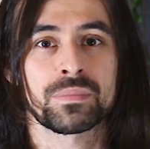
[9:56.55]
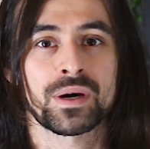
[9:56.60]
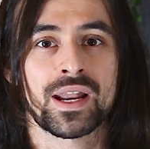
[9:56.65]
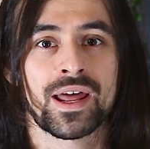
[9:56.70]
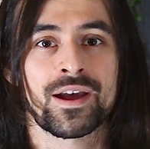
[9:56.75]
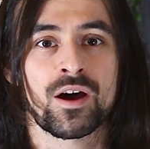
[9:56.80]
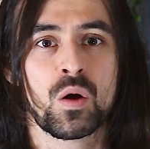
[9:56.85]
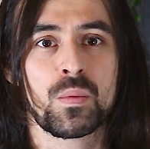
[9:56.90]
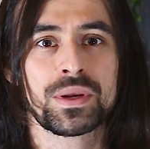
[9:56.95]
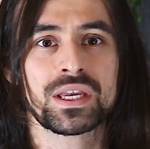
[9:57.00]
but
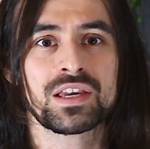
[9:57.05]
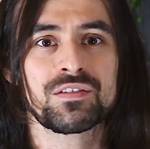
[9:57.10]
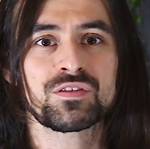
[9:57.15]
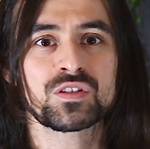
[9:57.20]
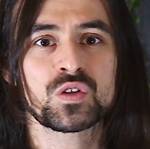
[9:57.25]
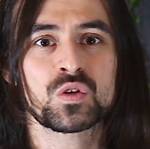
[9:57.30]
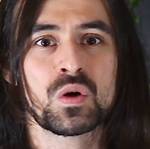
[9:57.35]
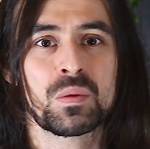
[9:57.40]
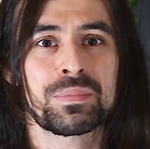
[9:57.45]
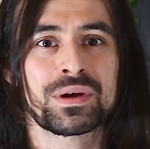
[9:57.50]
I hope it
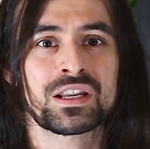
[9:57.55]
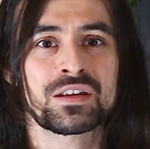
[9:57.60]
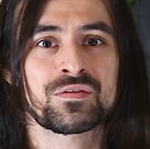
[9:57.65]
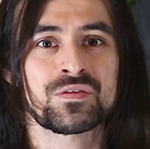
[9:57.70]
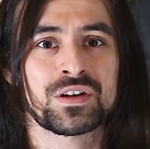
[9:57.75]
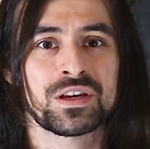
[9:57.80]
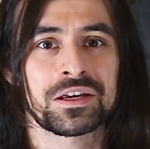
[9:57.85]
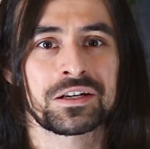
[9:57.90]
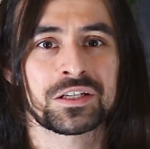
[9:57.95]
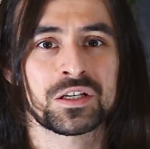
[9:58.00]
gives you a bit of
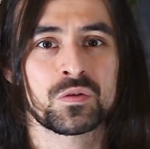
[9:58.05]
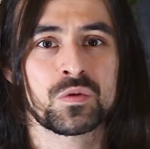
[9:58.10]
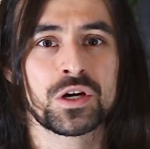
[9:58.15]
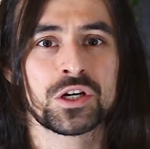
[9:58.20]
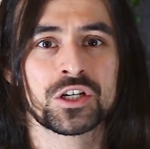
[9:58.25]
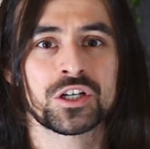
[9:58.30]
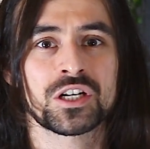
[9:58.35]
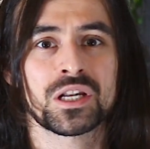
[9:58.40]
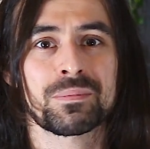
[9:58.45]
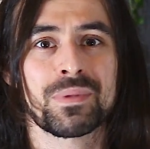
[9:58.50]

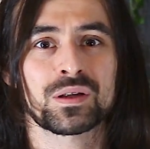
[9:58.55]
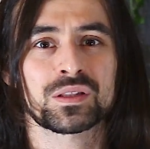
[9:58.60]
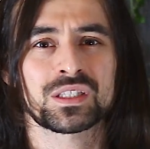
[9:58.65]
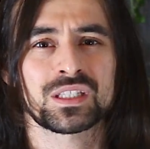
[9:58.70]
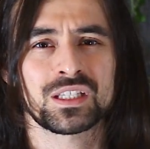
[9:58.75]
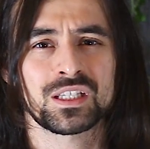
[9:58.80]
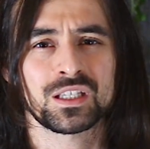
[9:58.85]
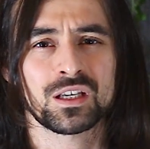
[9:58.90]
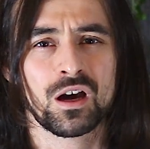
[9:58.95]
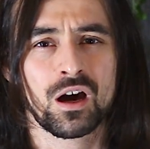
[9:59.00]
intuition about
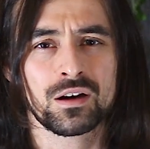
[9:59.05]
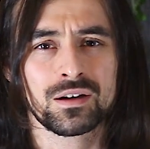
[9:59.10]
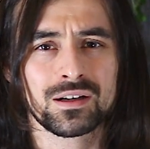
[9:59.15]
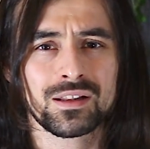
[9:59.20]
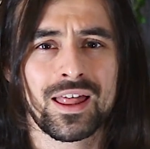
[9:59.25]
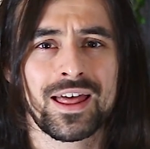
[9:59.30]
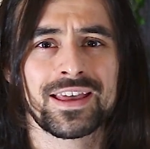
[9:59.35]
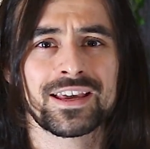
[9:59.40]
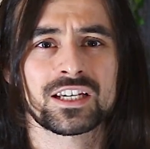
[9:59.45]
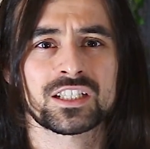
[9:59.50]
the
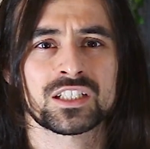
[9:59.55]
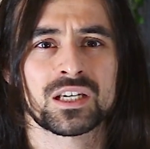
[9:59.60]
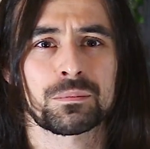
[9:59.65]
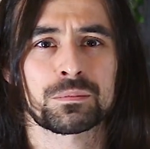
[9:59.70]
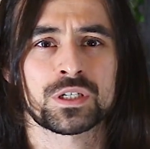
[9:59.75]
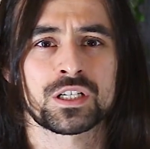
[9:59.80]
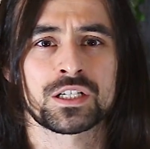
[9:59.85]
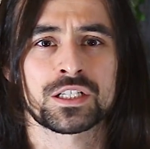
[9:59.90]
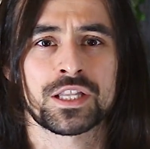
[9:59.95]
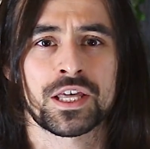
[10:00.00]
underlying
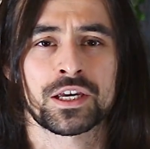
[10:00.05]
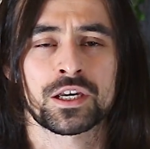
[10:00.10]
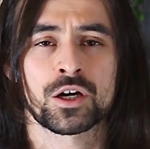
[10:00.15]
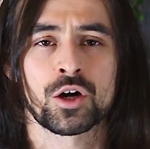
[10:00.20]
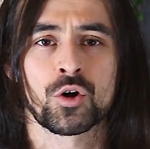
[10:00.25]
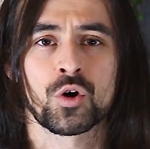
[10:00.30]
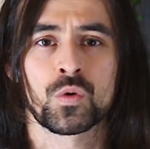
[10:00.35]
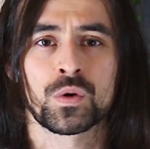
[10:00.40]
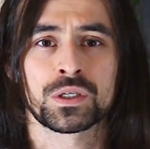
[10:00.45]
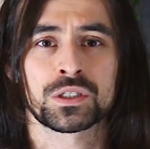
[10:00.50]
assumptions that
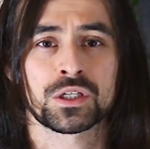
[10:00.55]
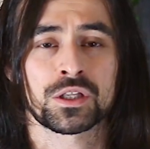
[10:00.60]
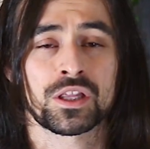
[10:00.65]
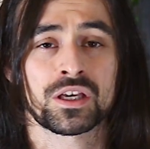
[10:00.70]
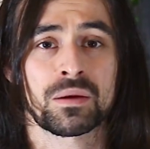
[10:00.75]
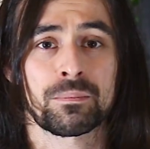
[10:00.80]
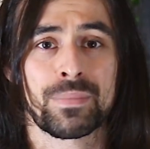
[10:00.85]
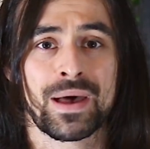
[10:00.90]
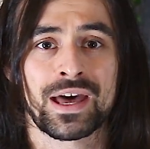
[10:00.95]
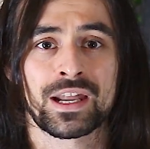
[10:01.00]
go into the
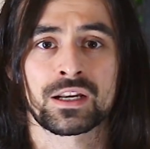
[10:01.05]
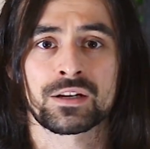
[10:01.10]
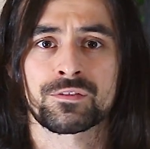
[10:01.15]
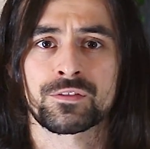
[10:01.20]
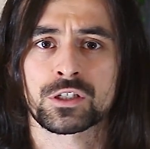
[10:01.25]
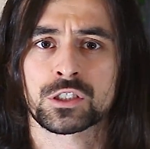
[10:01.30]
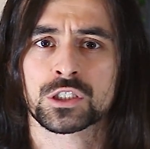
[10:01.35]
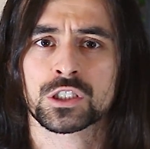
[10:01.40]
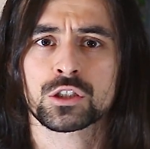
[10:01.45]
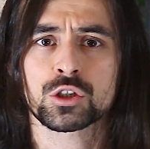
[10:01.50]
competitive
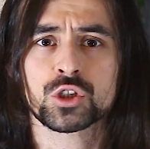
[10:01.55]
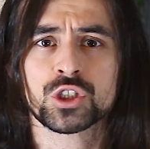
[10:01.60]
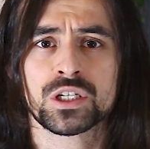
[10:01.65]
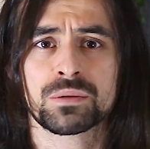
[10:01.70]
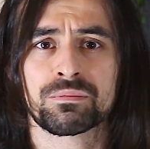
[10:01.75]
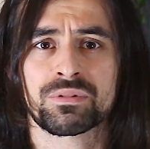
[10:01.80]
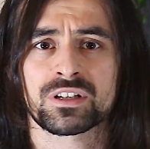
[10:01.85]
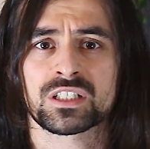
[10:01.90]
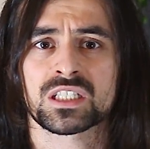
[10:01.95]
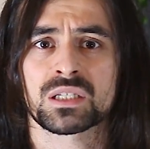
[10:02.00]

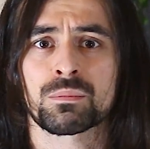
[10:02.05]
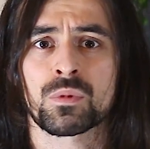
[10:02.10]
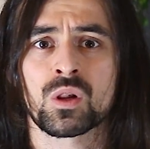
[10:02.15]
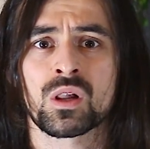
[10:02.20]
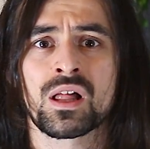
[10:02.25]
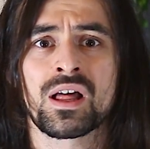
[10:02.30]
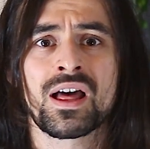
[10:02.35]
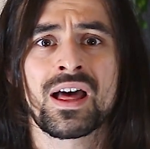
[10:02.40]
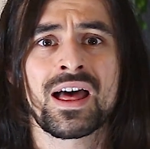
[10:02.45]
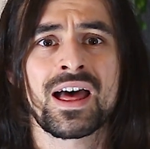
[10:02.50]
exclusion
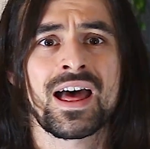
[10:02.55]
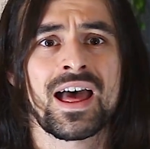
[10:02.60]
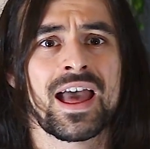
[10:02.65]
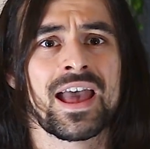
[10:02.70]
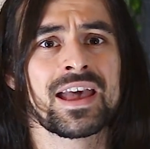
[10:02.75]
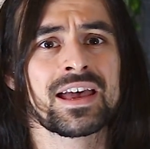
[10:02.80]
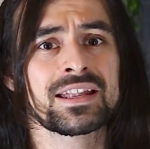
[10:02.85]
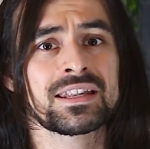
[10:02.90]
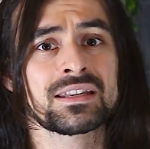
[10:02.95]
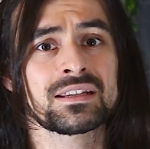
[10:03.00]
principle,
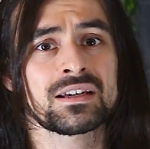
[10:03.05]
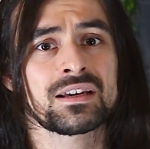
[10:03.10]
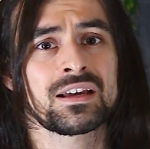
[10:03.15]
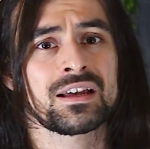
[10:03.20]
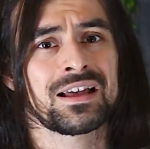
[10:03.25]
and